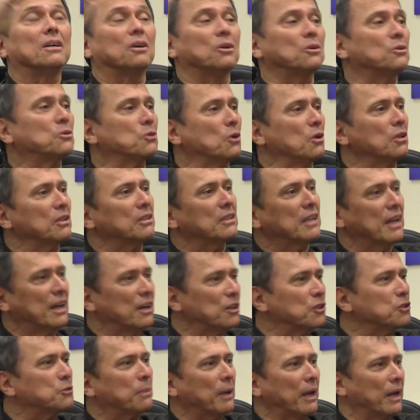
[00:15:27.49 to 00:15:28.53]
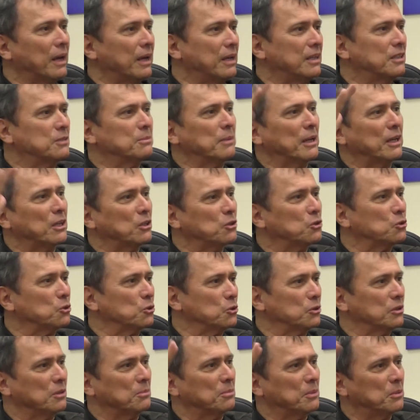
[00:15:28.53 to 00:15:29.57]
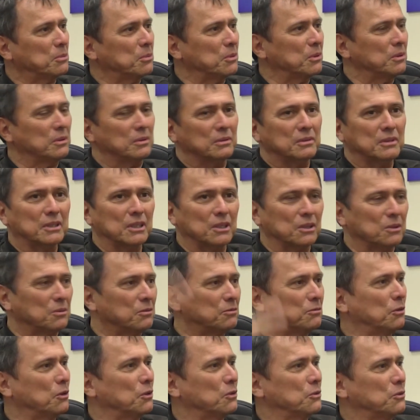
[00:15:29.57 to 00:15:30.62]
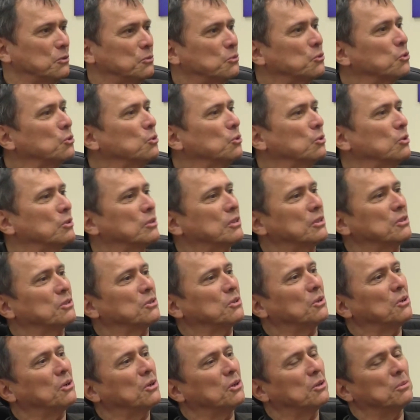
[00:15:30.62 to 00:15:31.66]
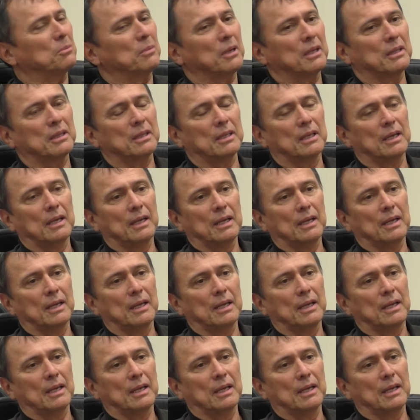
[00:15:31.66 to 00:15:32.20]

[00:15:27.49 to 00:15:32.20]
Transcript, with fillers: controlling the airspace, making sure that people you know follow the rules and so on. But